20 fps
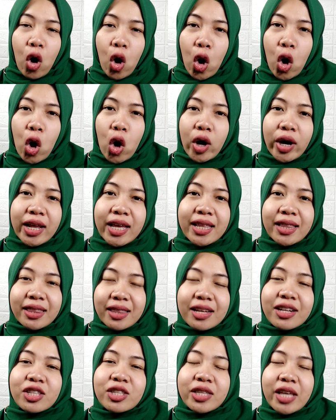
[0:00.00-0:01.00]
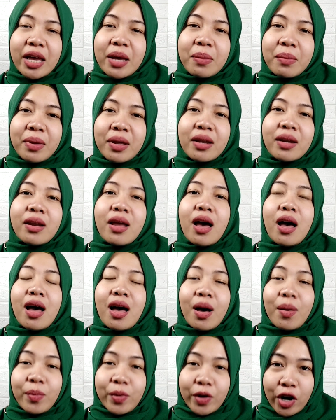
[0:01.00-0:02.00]
or entertainment
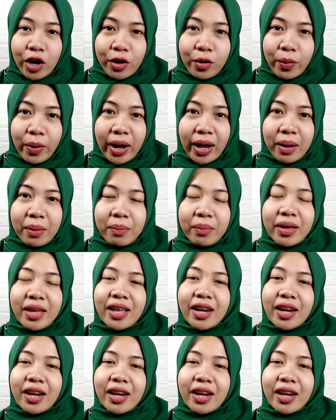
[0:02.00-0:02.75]
program.